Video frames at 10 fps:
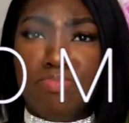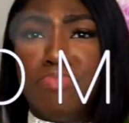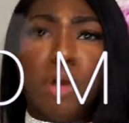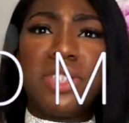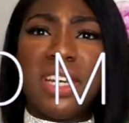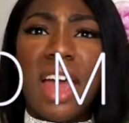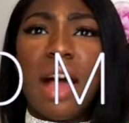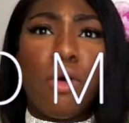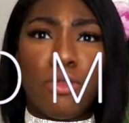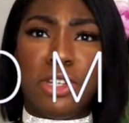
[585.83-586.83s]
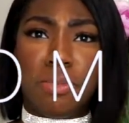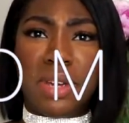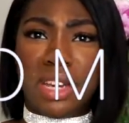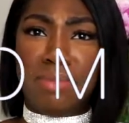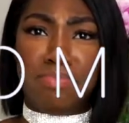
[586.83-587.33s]
body health to
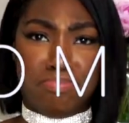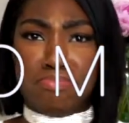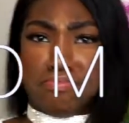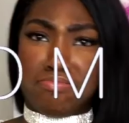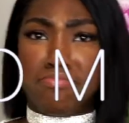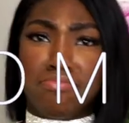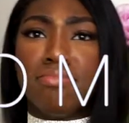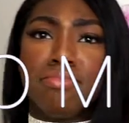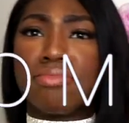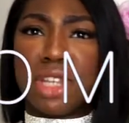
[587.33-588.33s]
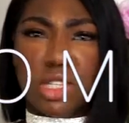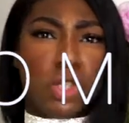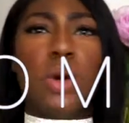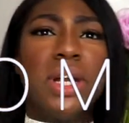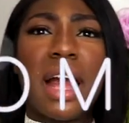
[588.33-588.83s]
be
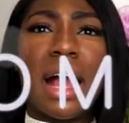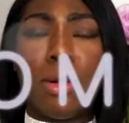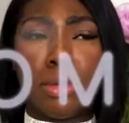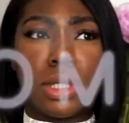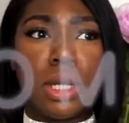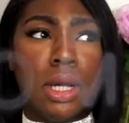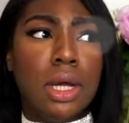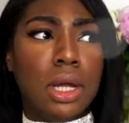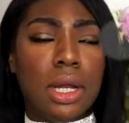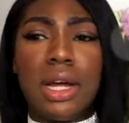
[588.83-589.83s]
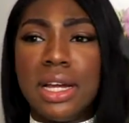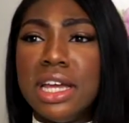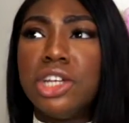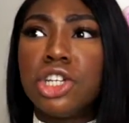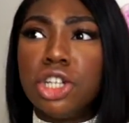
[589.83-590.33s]
sorted out. Like,
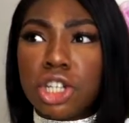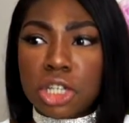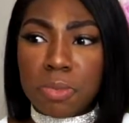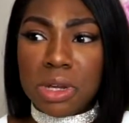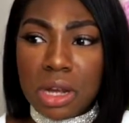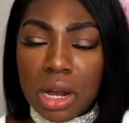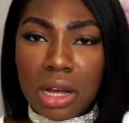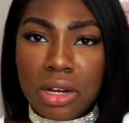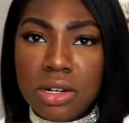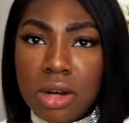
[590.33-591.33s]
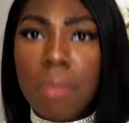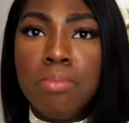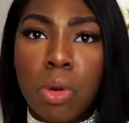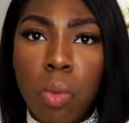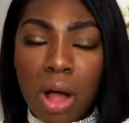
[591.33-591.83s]
it should just be like a
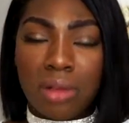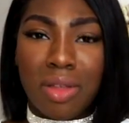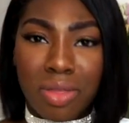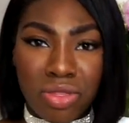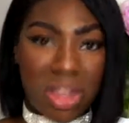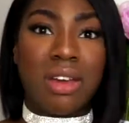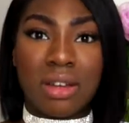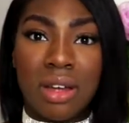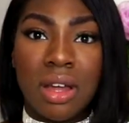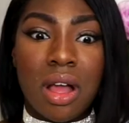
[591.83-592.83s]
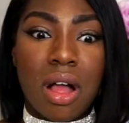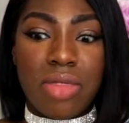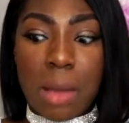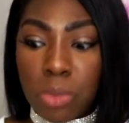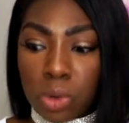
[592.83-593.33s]
#1 thing
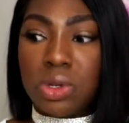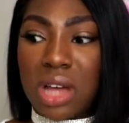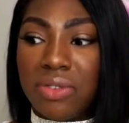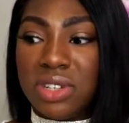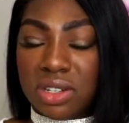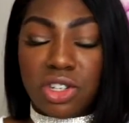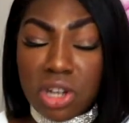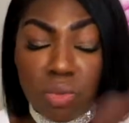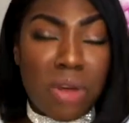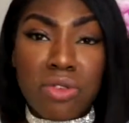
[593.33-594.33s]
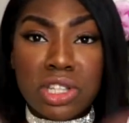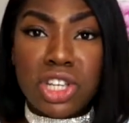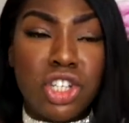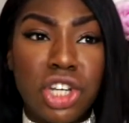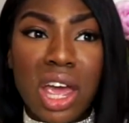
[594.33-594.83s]
that models have to, whether it's a
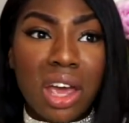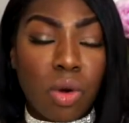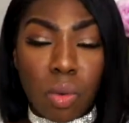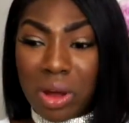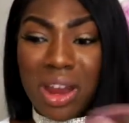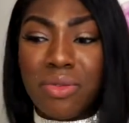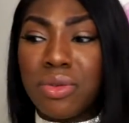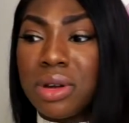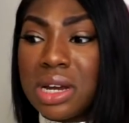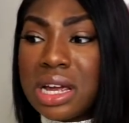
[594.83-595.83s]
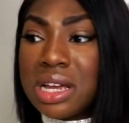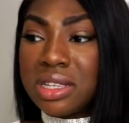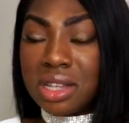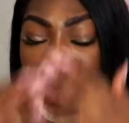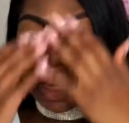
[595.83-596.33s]
check or whatever it
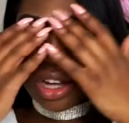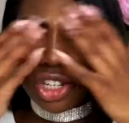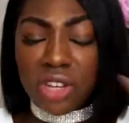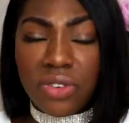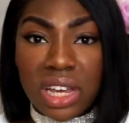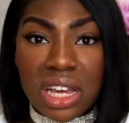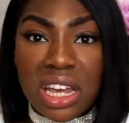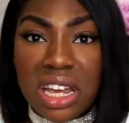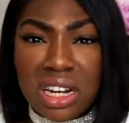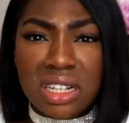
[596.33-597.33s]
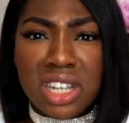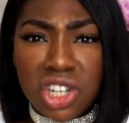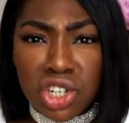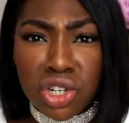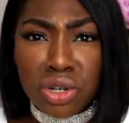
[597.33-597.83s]
is. Like, I just think eating
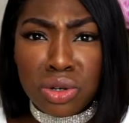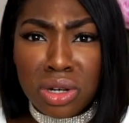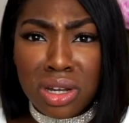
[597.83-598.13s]
tissue